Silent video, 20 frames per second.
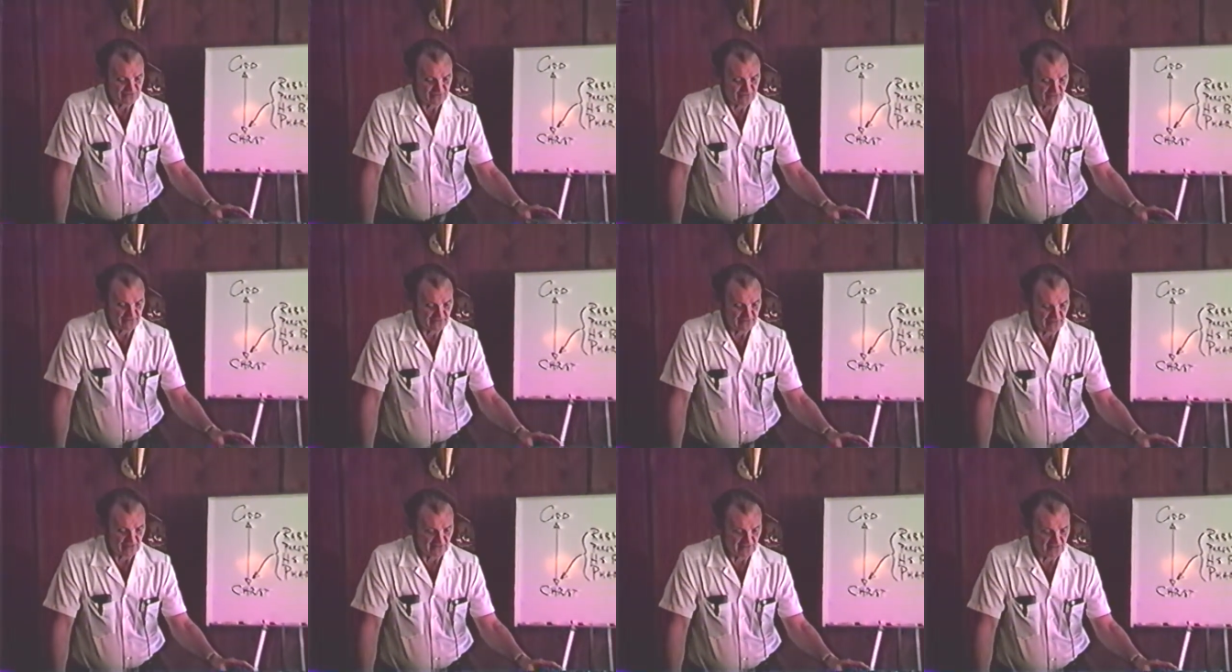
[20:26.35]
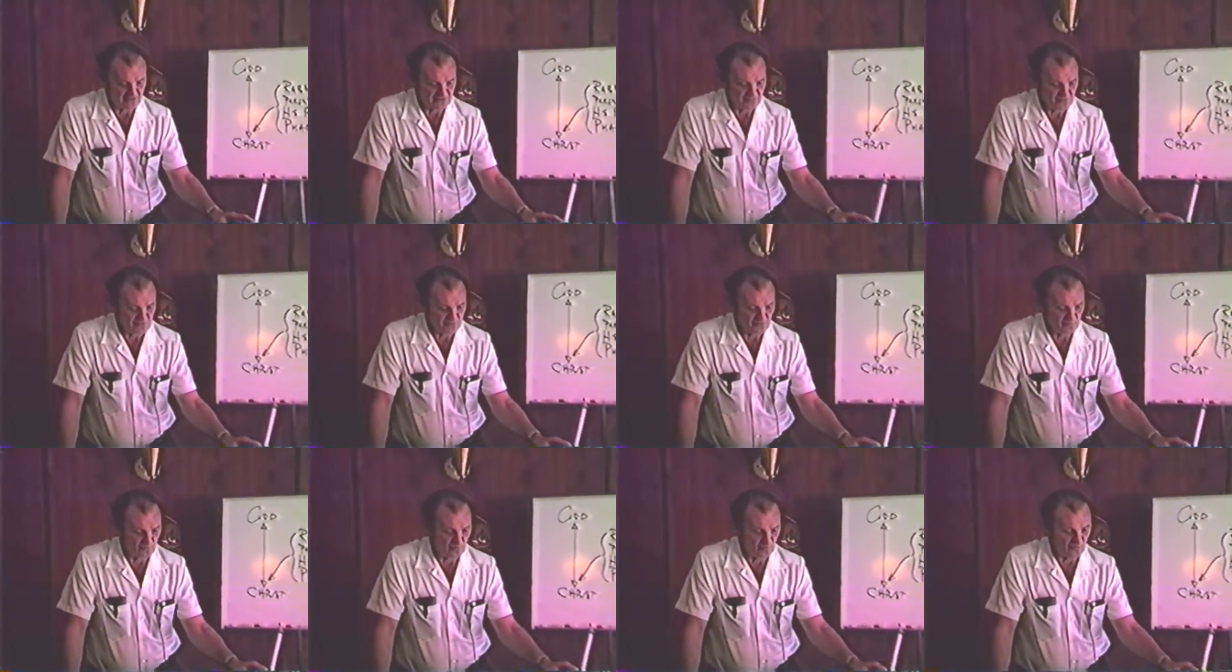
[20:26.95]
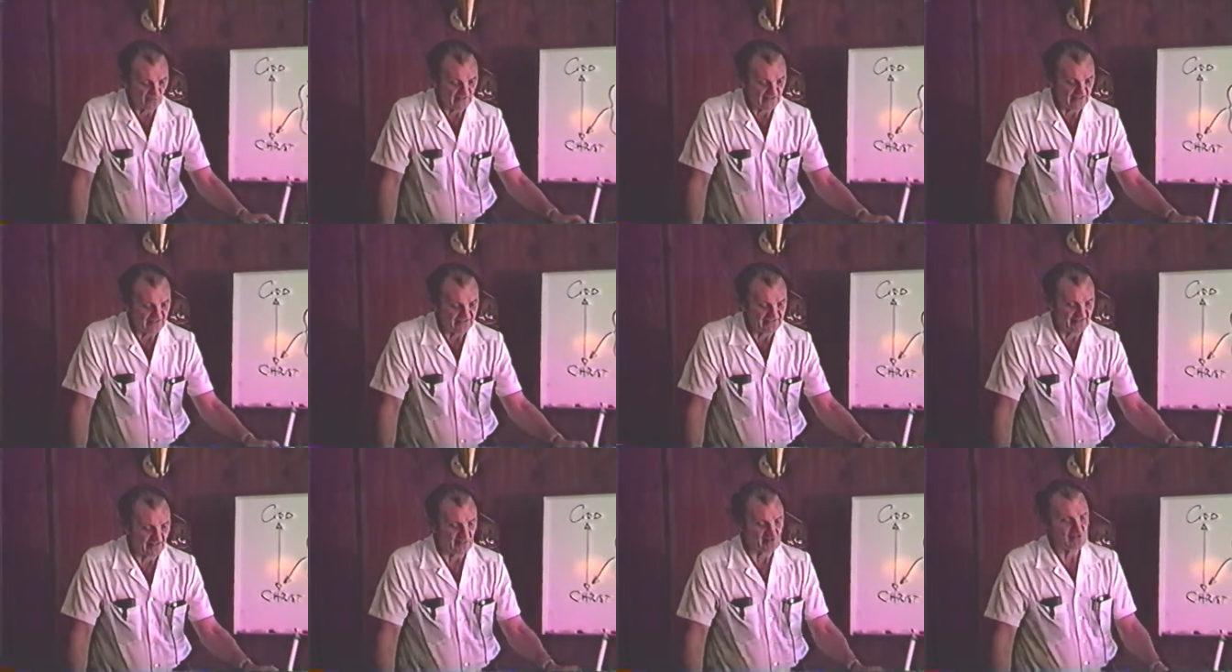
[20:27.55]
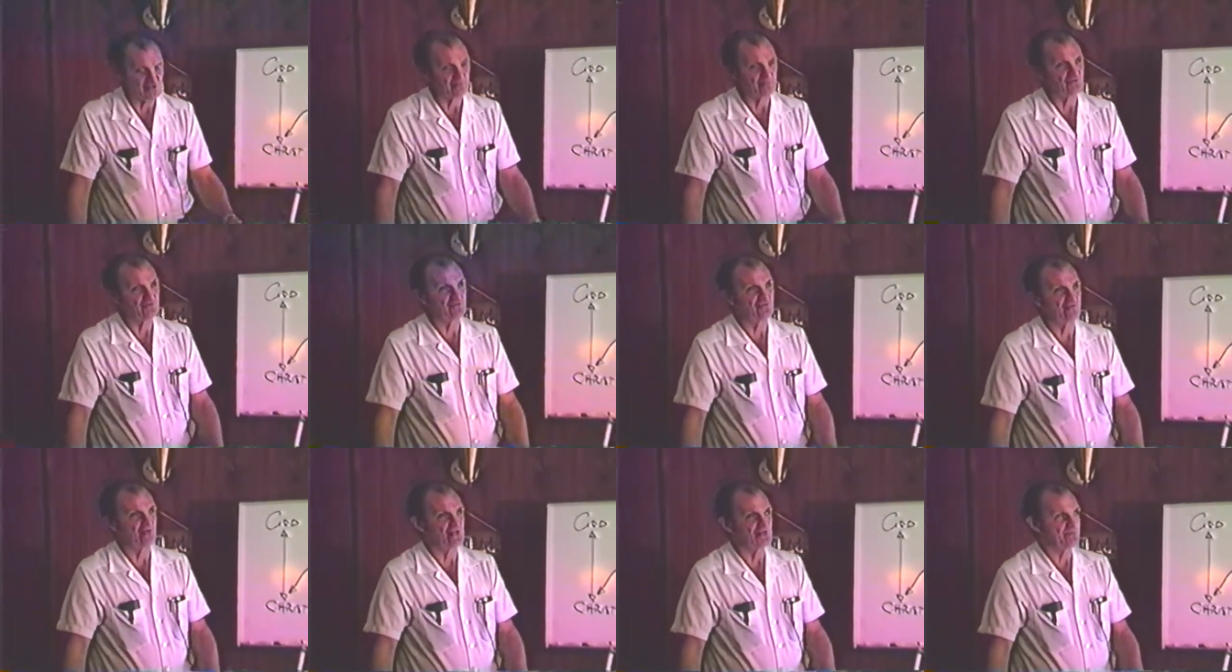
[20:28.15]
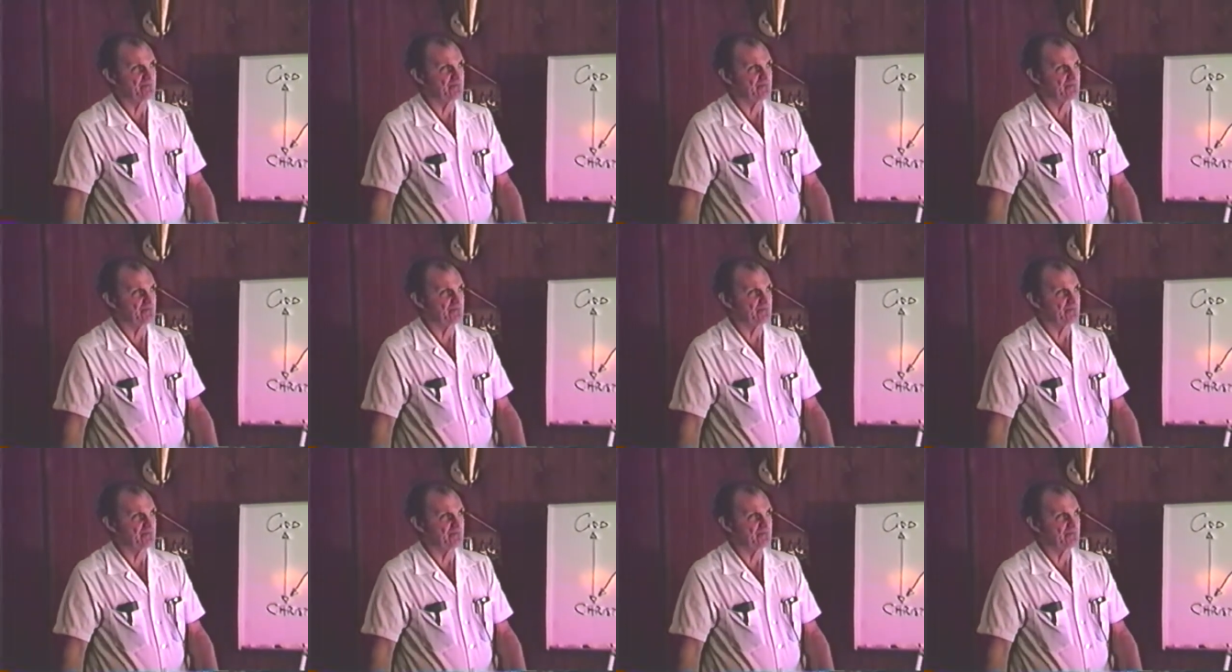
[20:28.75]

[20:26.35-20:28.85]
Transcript: That, that is much more intelligible to us.